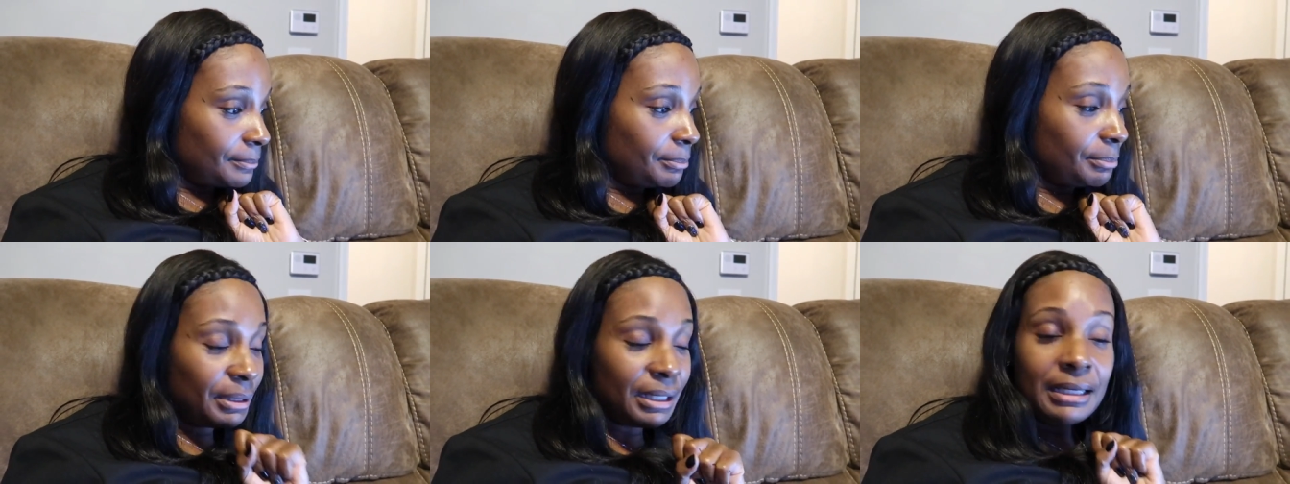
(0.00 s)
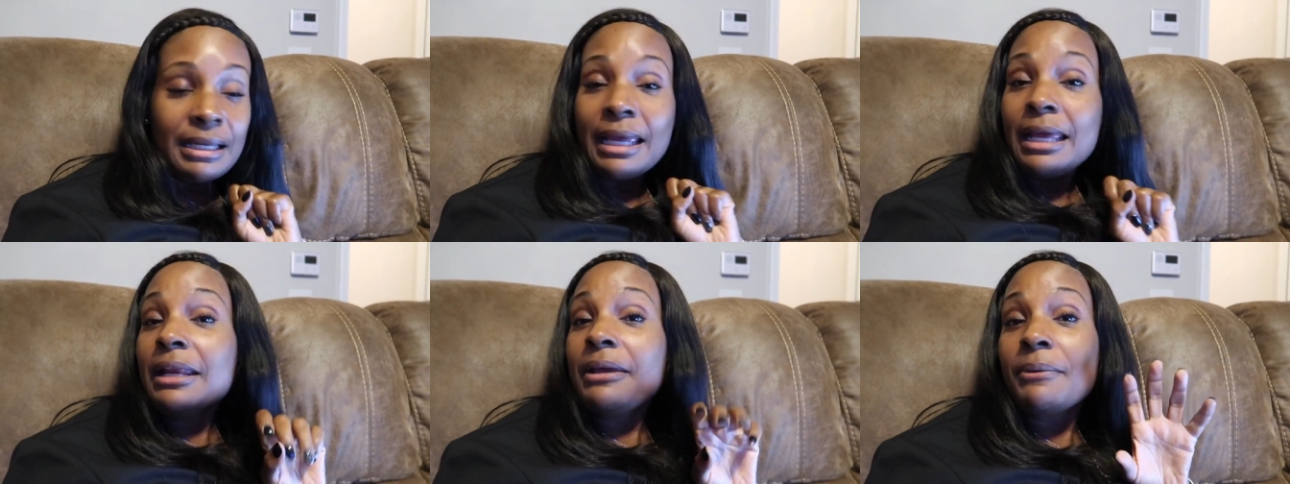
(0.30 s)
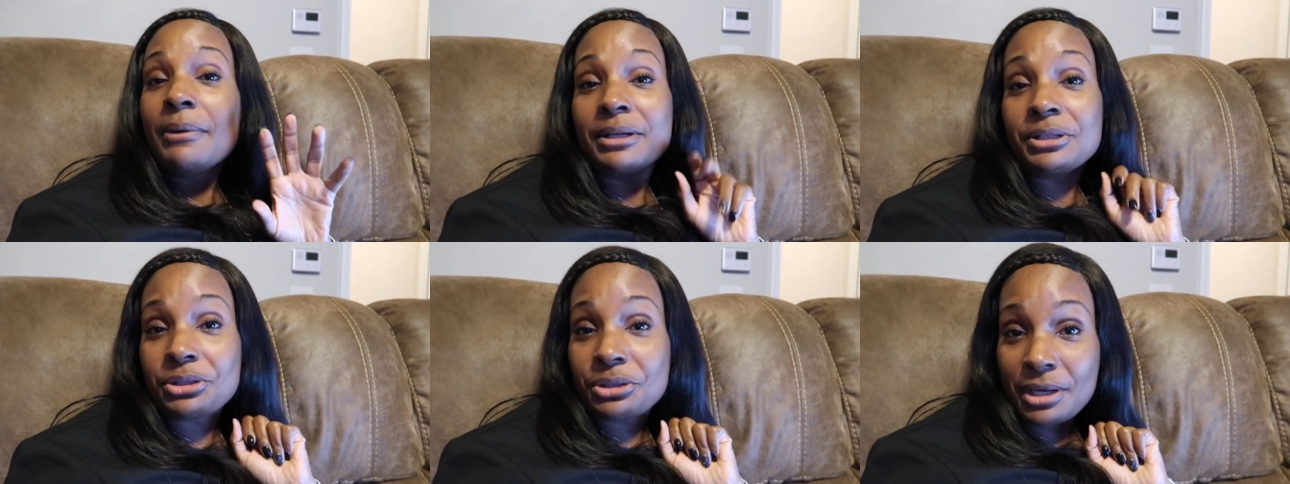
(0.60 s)
But
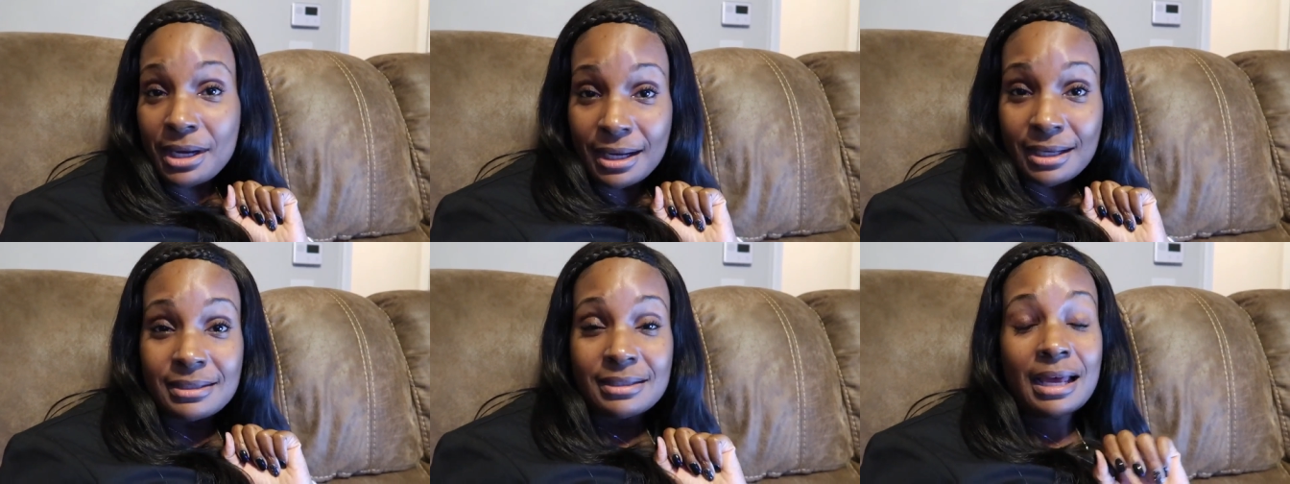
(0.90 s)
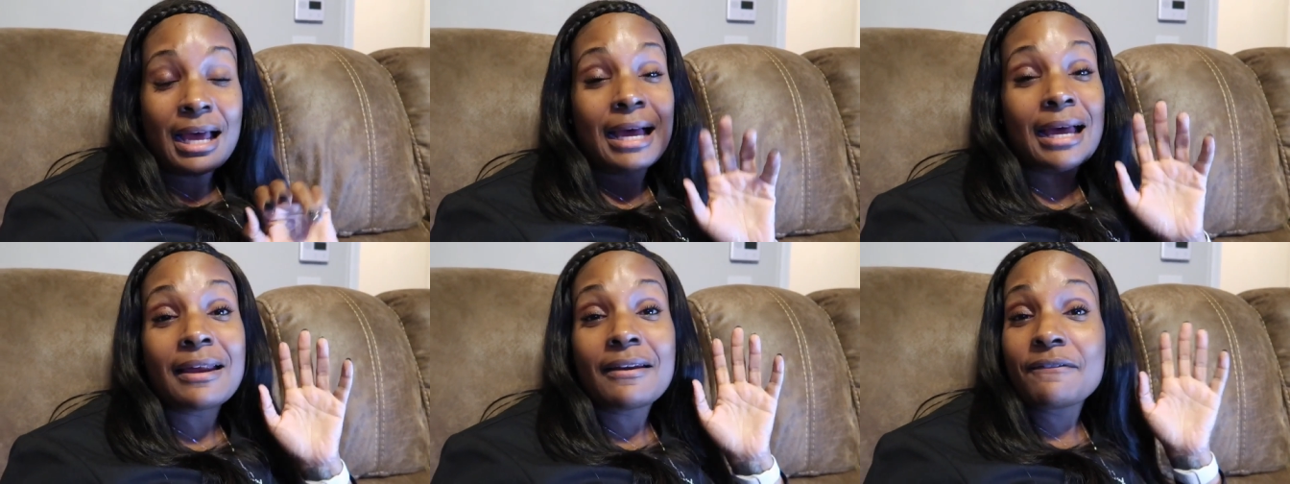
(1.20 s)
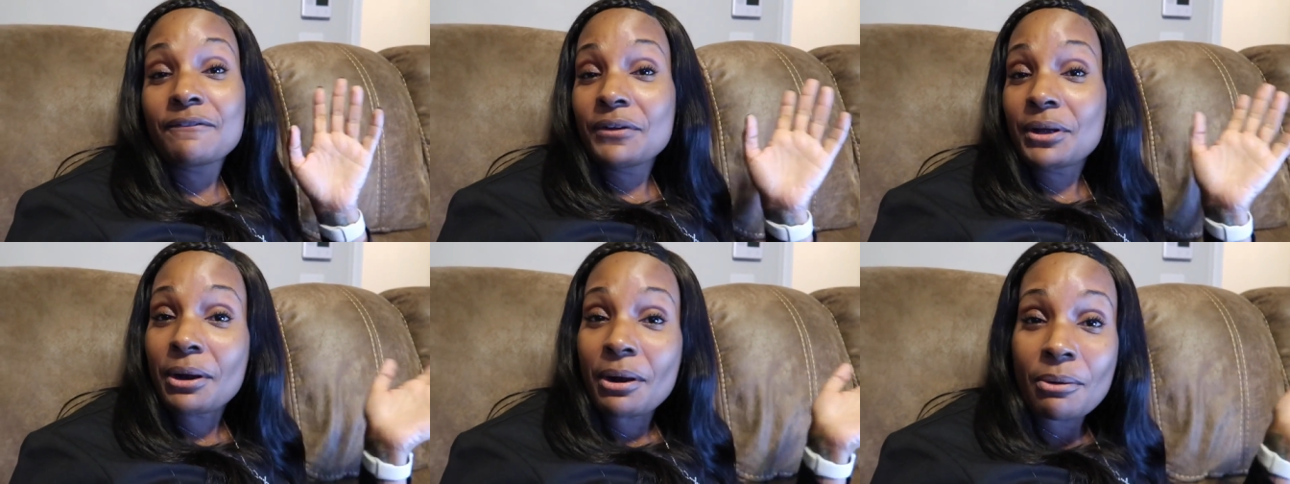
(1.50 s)
anyways, you guys, I gotta
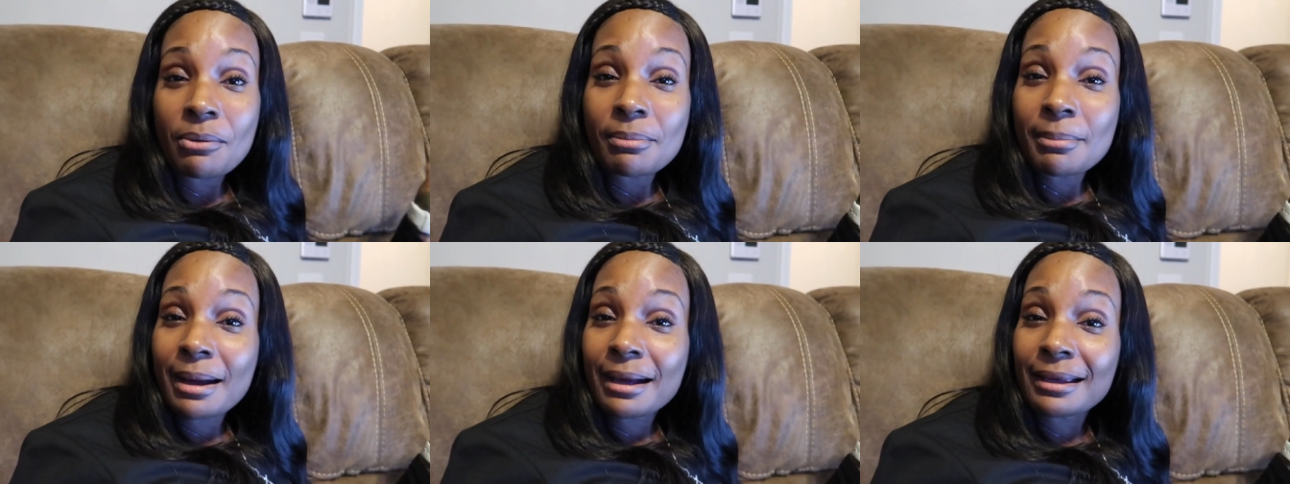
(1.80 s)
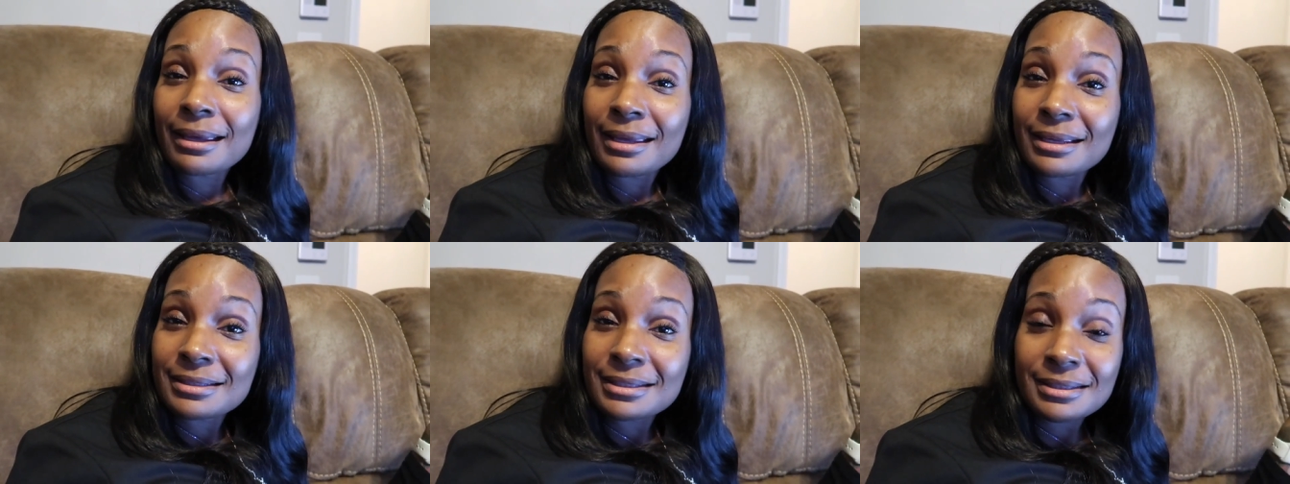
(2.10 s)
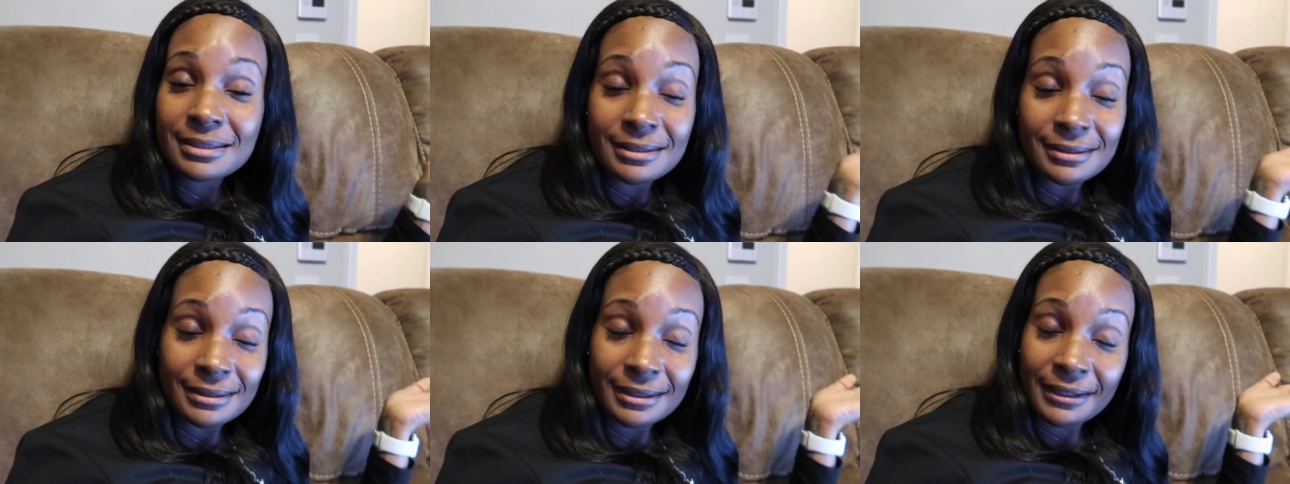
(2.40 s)
figure out what my kids
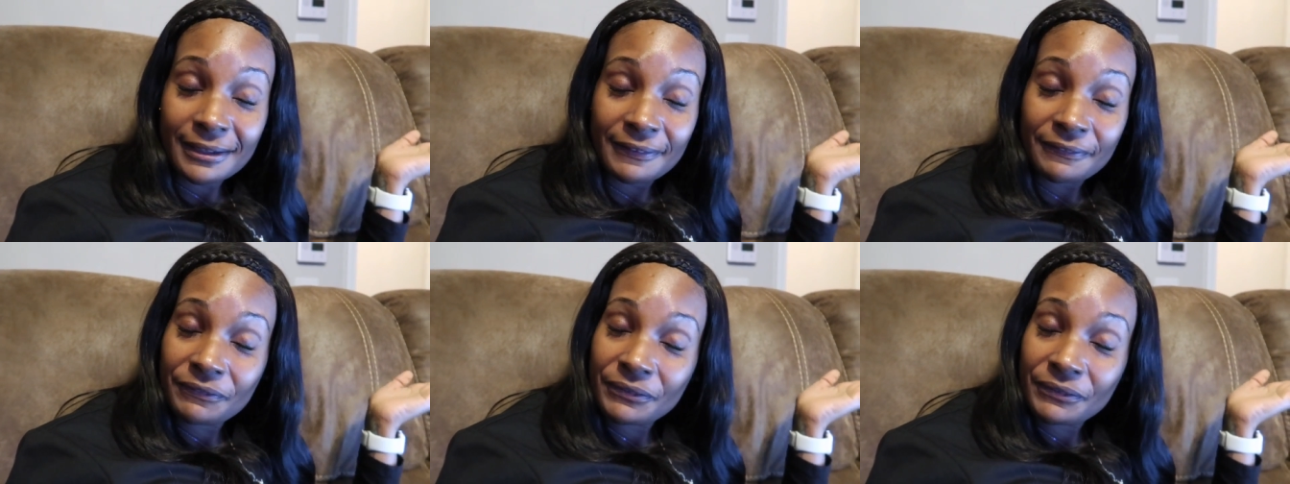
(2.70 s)
is gonna eat